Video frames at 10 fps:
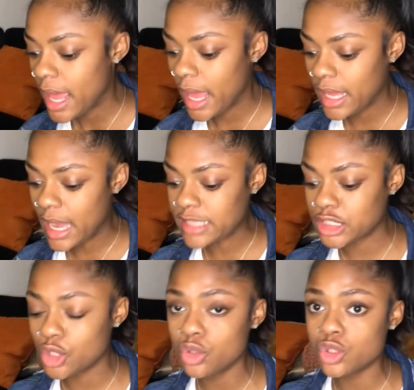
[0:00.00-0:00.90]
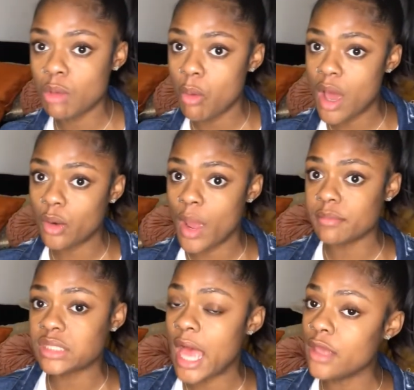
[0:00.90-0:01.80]
and I still use my water
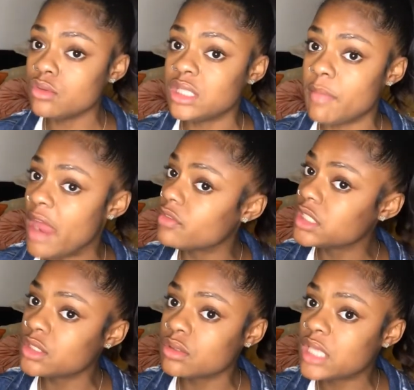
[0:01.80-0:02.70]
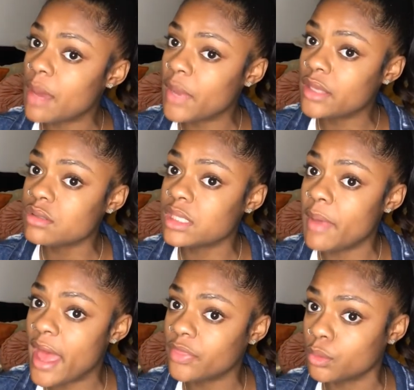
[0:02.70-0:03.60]
wipes. I use them every single time I use the
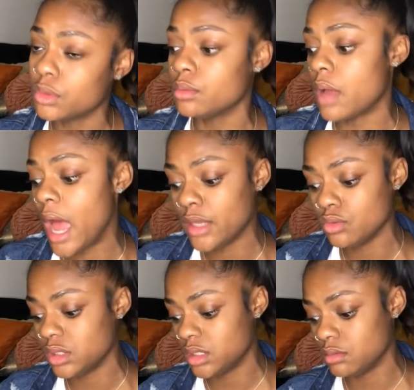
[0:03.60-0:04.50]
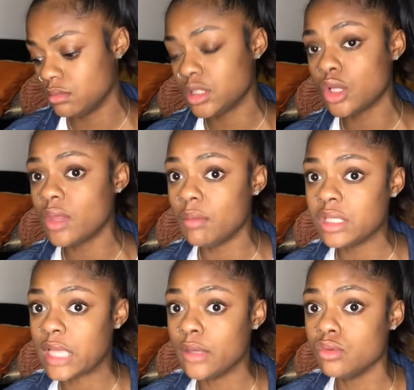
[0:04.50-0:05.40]
bathroom. I use them, so that
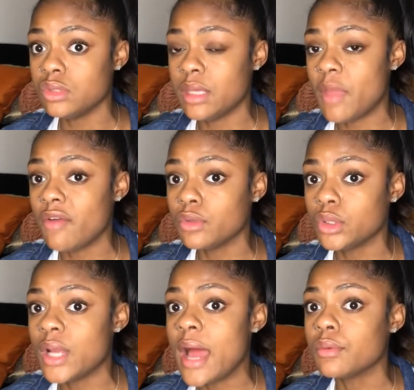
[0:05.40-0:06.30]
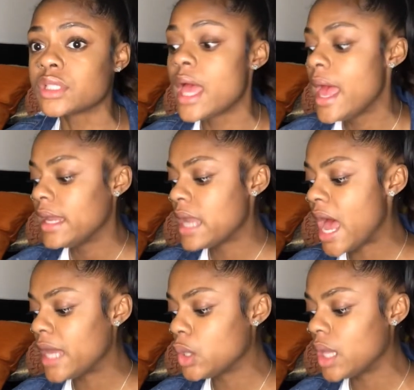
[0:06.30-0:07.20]
means I use them every 3 hours. Now,
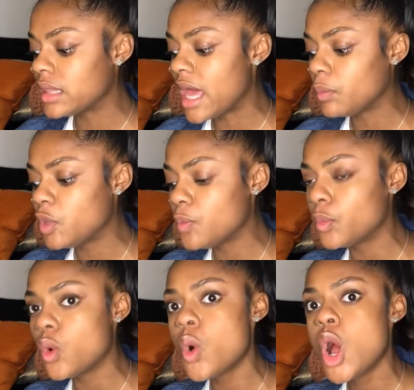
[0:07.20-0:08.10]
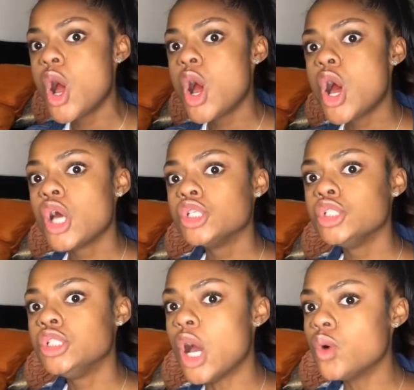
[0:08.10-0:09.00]
I know a lot of people
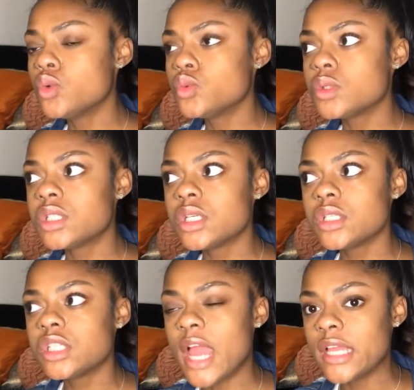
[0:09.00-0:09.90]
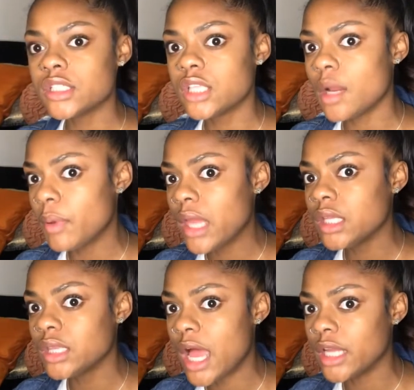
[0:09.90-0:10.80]
don't change their
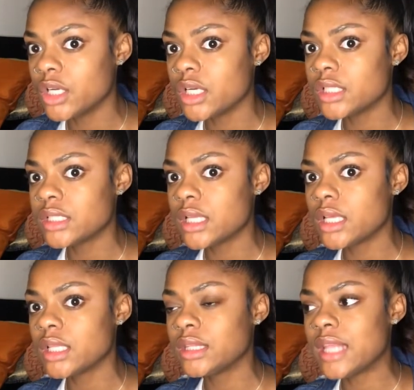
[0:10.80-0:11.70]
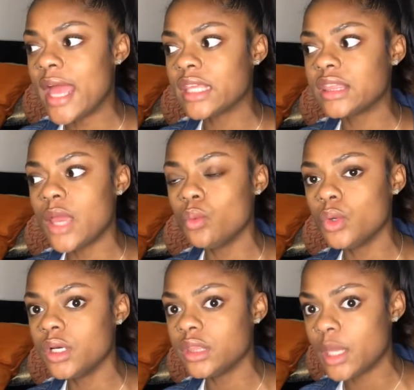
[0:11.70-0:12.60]
panty liners like they
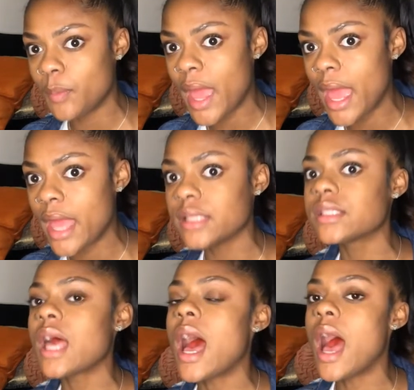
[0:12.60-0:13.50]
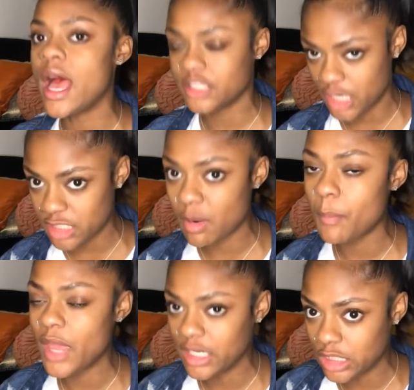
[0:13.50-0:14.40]
would their pads. I change my
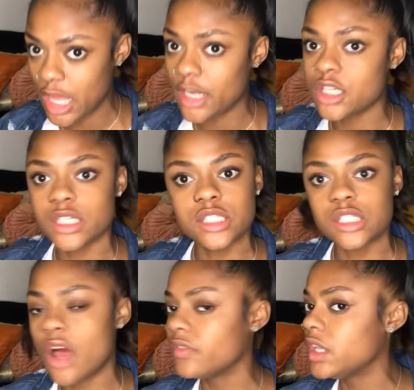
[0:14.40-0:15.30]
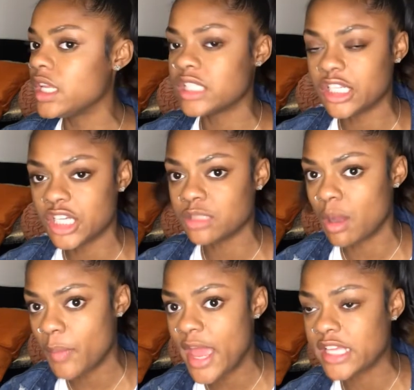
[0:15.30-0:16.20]
panty liners just as often as I change my
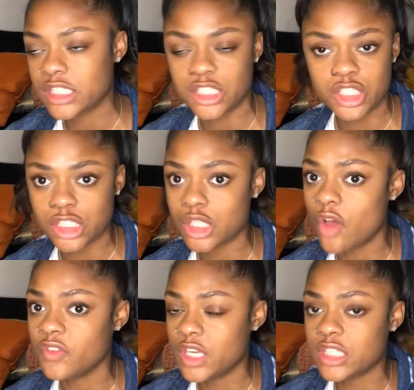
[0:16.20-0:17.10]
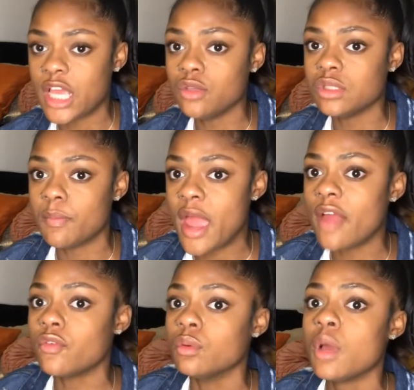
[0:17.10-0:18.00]
pads, just as often as I use the
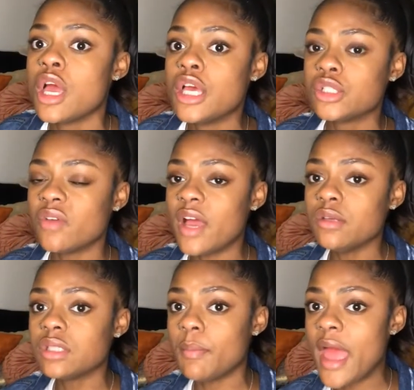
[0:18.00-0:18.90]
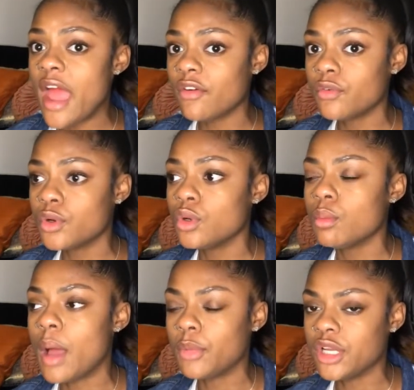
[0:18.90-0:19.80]
bathroom. So if I use the bathroom,
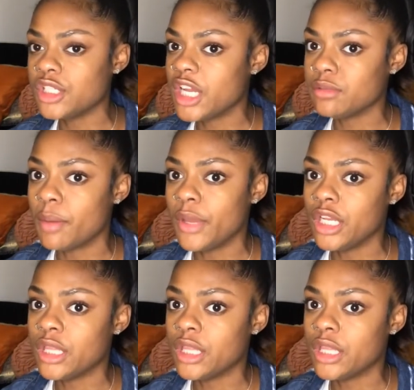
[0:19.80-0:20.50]
I'm gonna change my panty